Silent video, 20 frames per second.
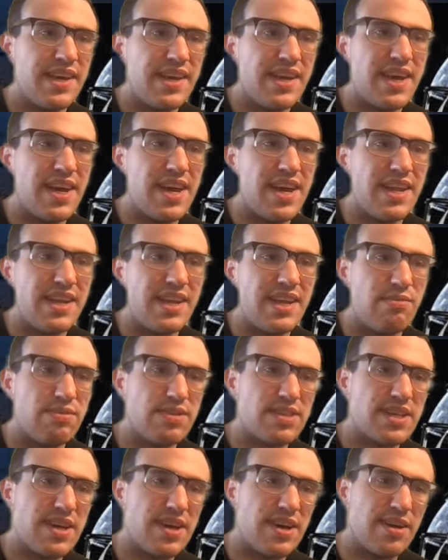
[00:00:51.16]
and he
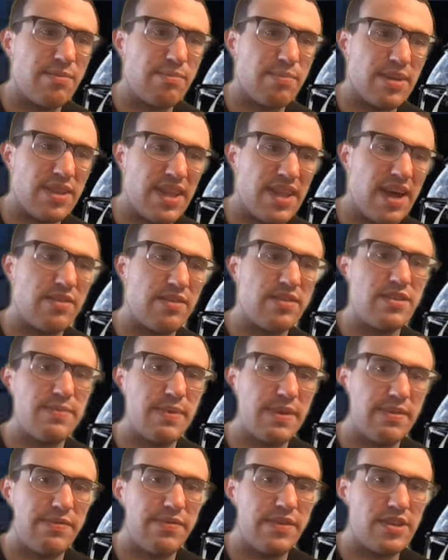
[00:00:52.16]
was cut, but now he's
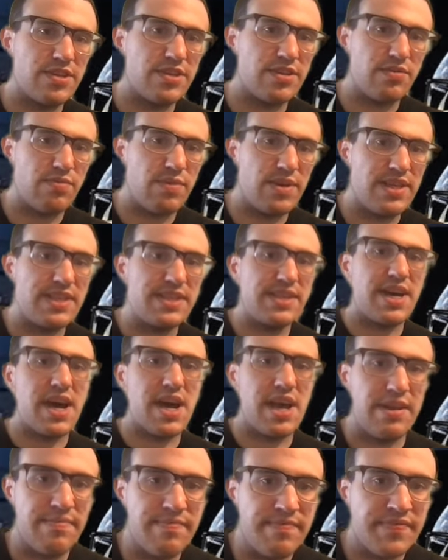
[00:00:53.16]
been officially
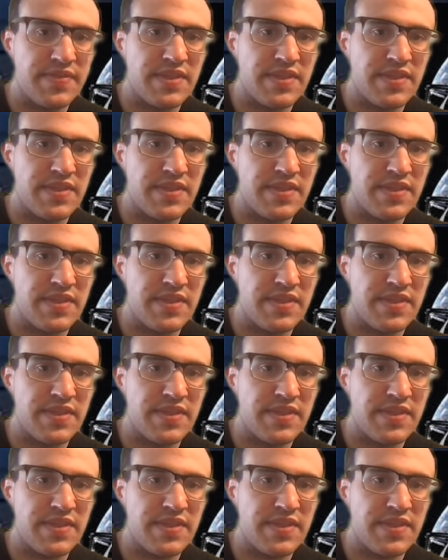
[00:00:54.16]
re-signed.